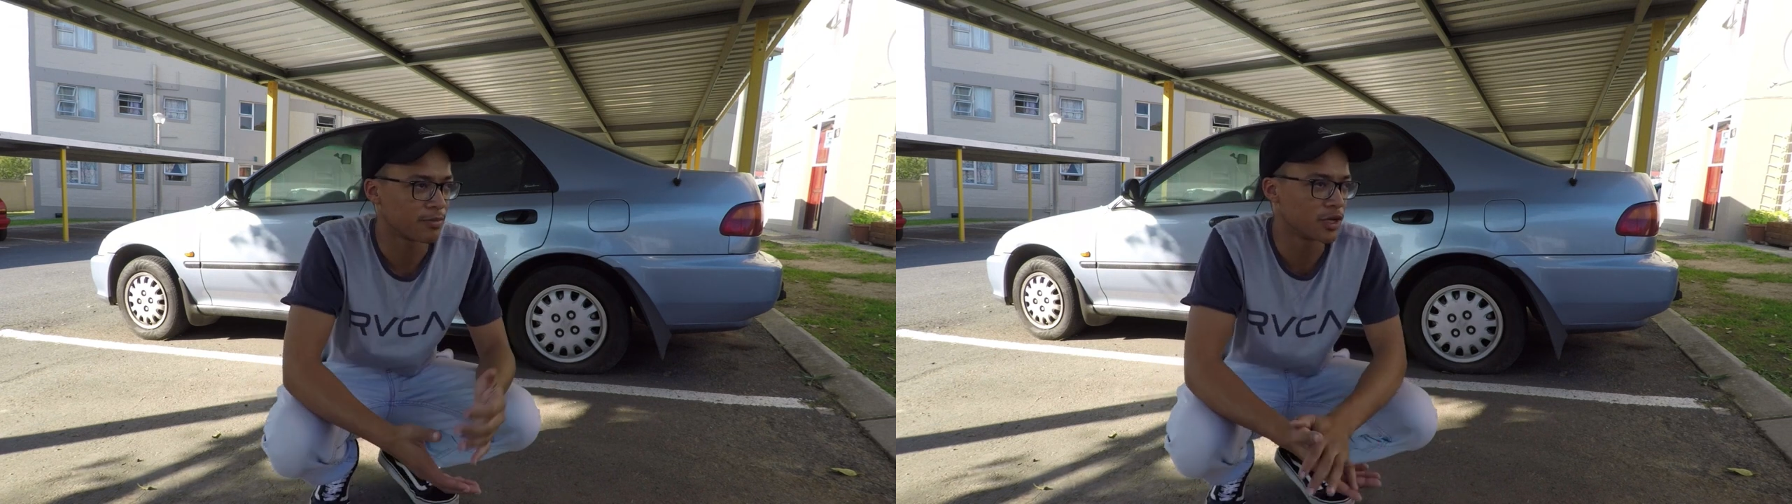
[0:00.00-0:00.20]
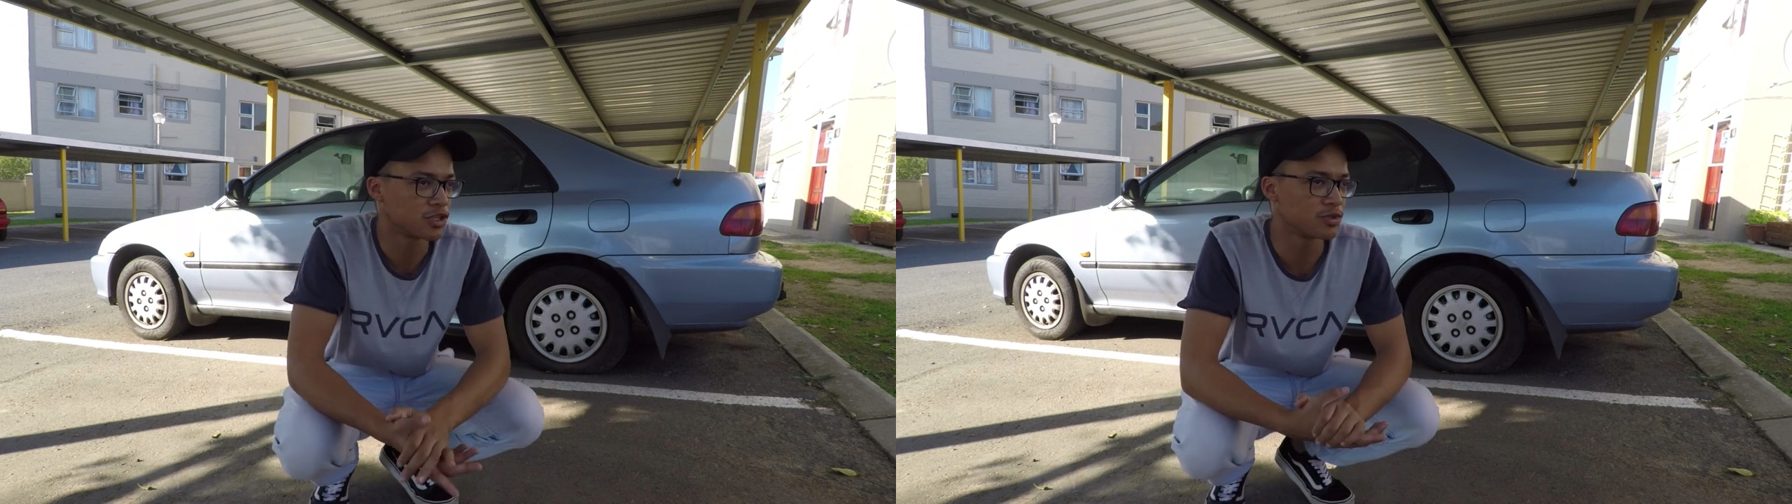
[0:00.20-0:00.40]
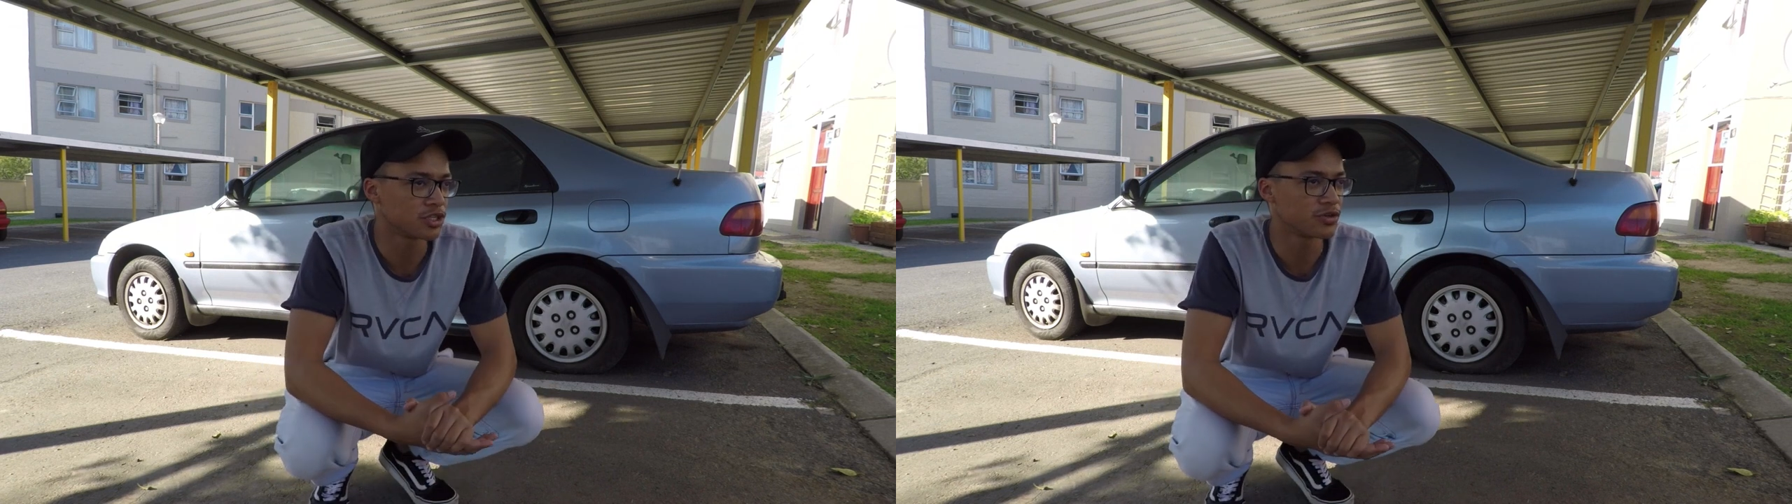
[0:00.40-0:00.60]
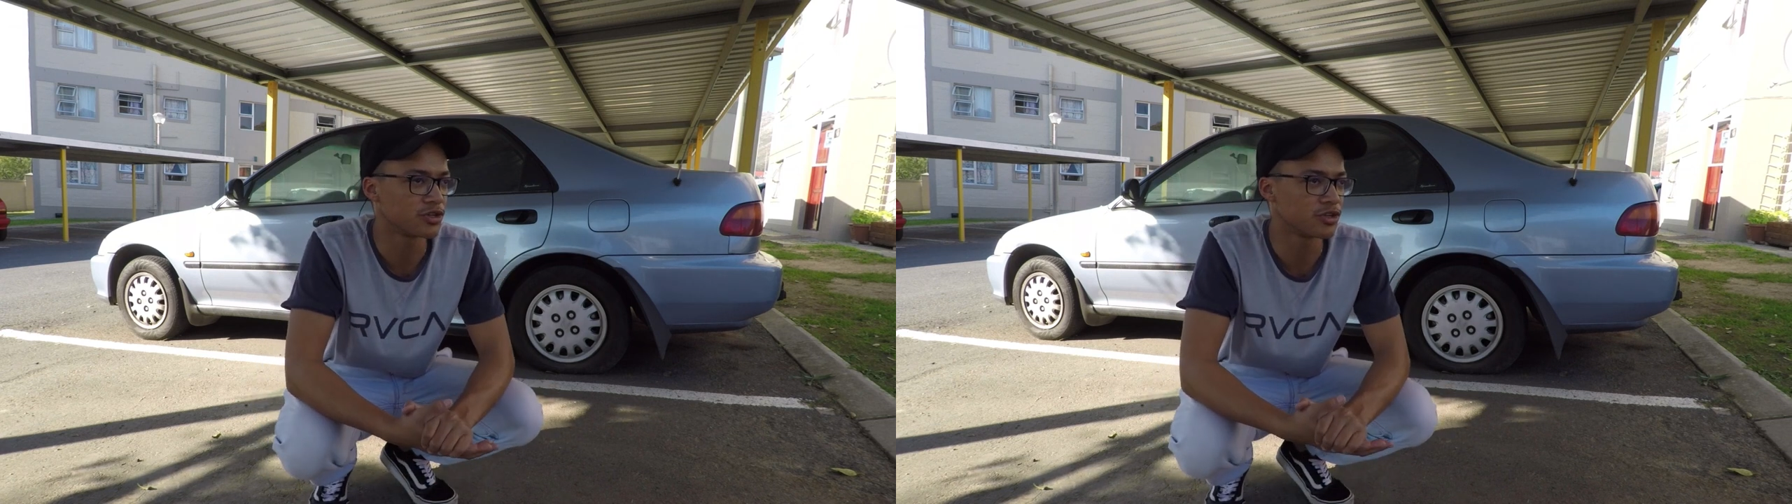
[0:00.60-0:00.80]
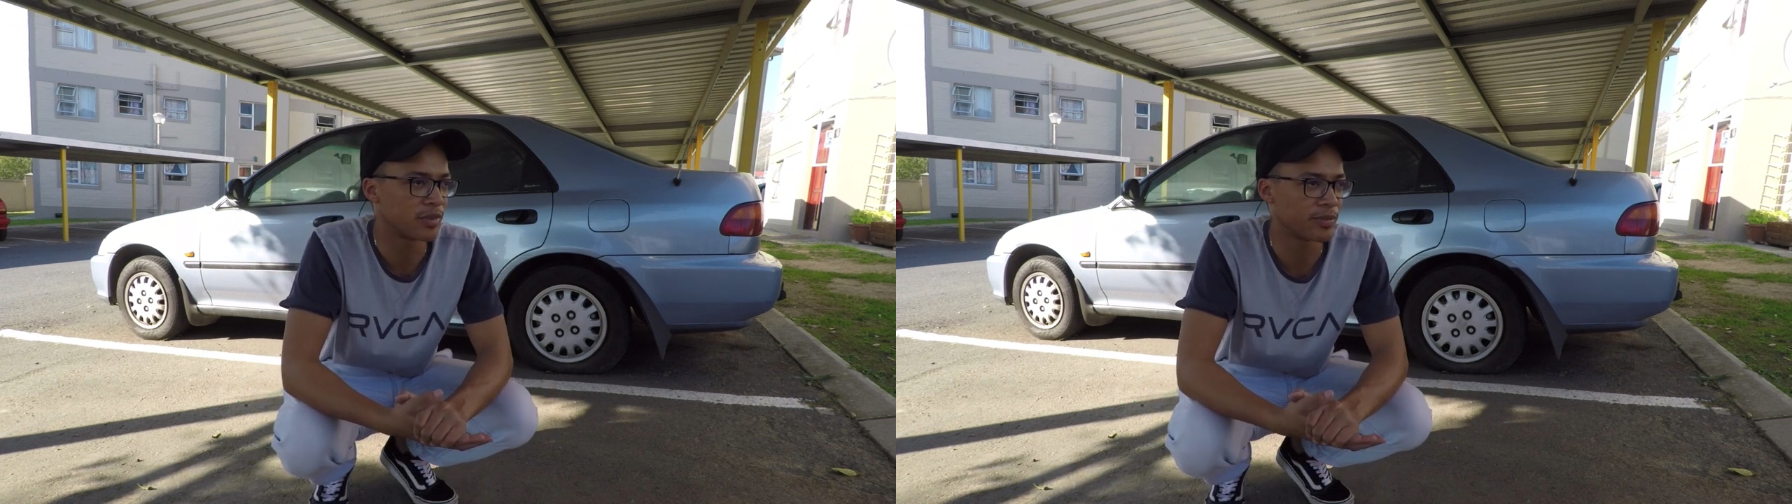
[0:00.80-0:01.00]
I'm going to be
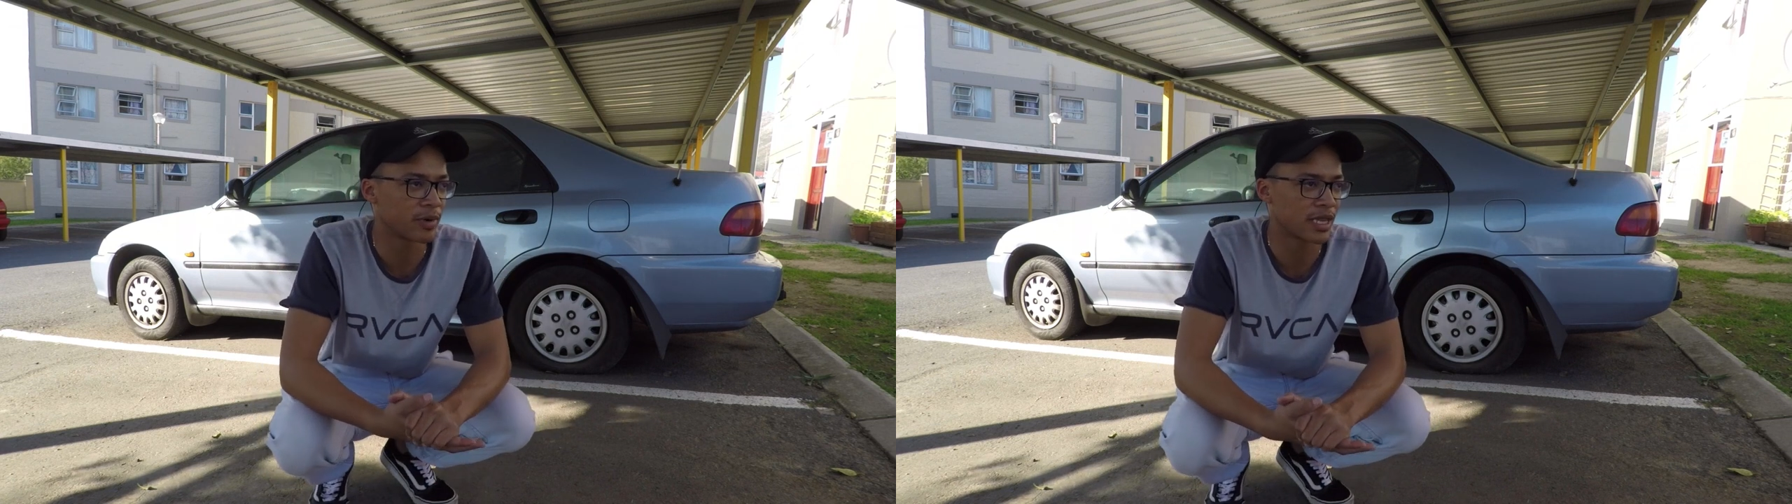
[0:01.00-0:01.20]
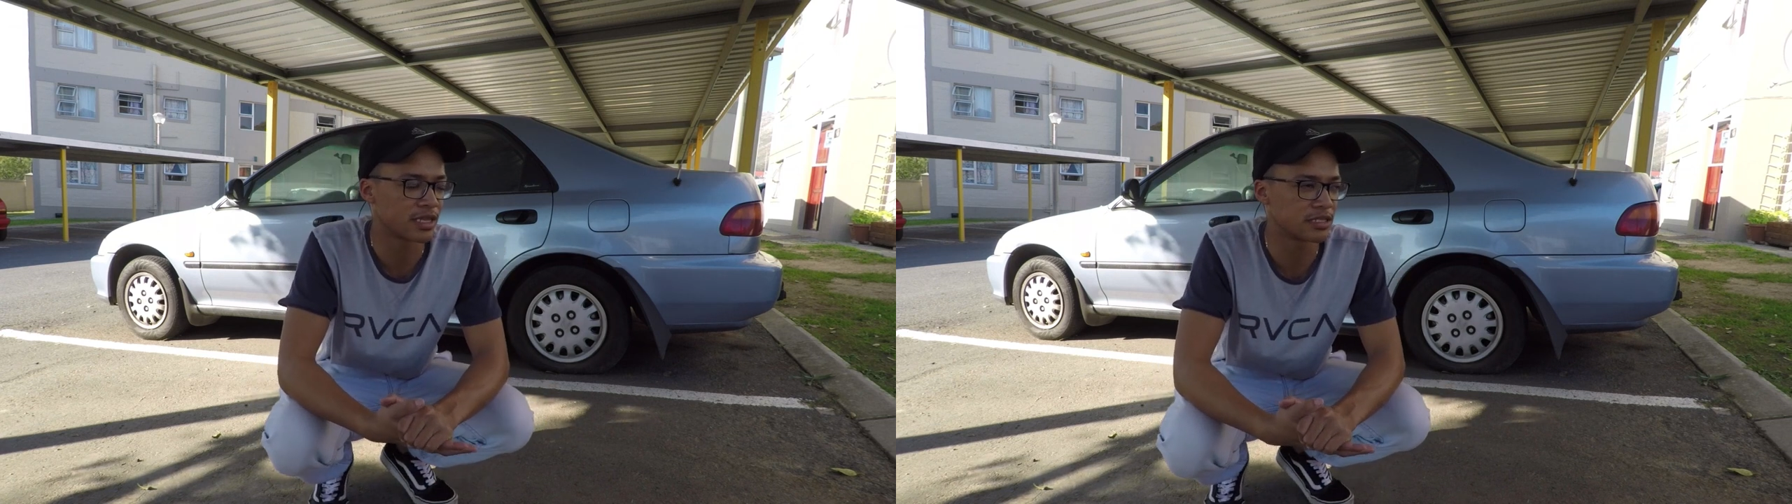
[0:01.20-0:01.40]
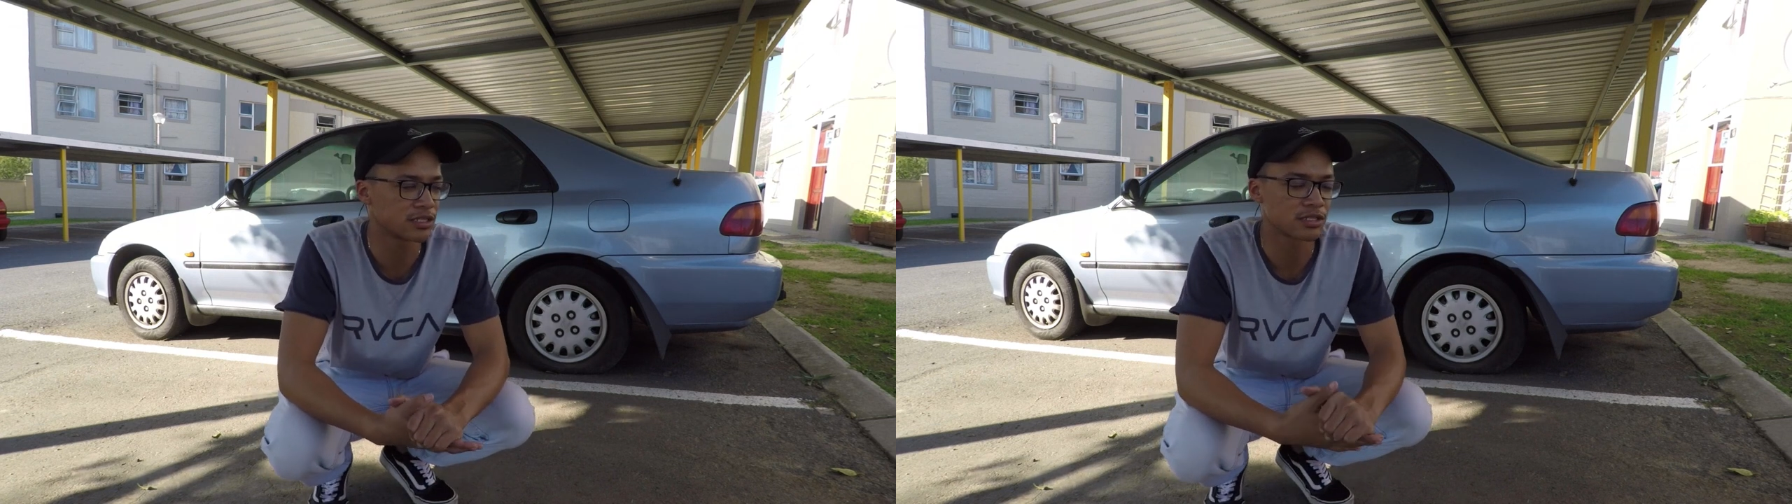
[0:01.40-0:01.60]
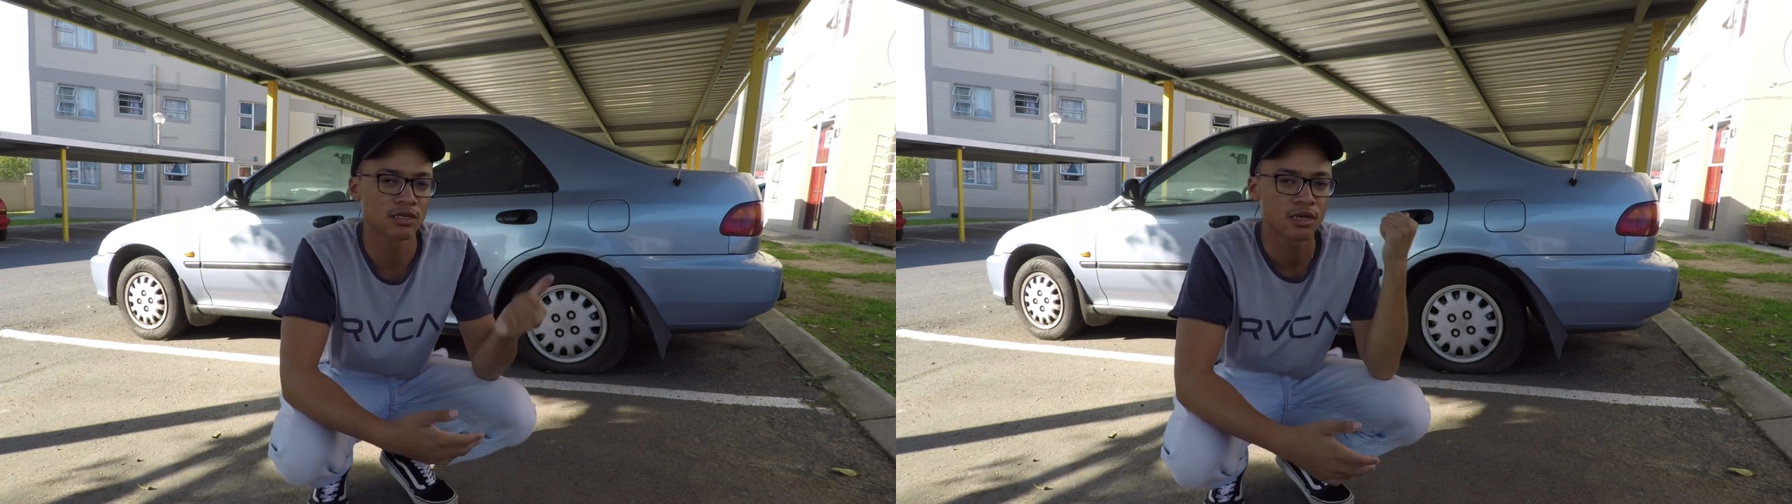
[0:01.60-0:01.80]
showing you my brother's